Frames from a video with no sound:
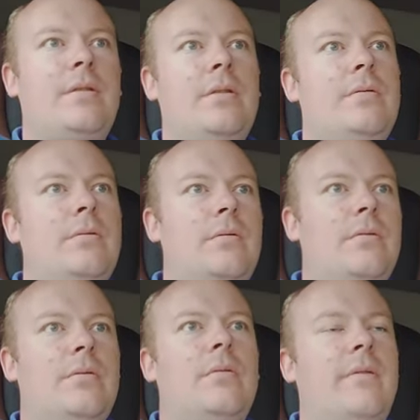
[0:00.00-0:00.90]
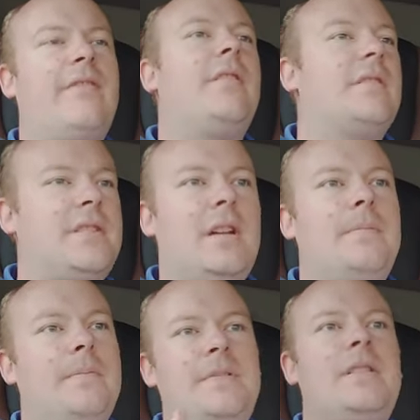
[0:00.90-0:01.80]
I forgot the
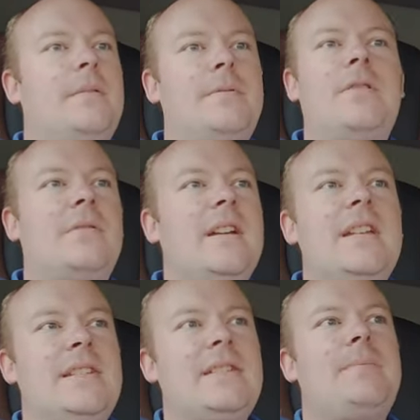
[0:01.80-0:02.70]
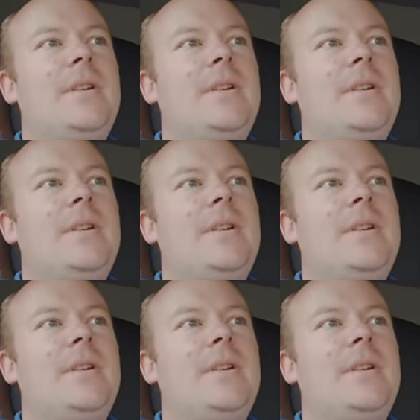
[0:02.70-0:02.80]
type type of dog it is,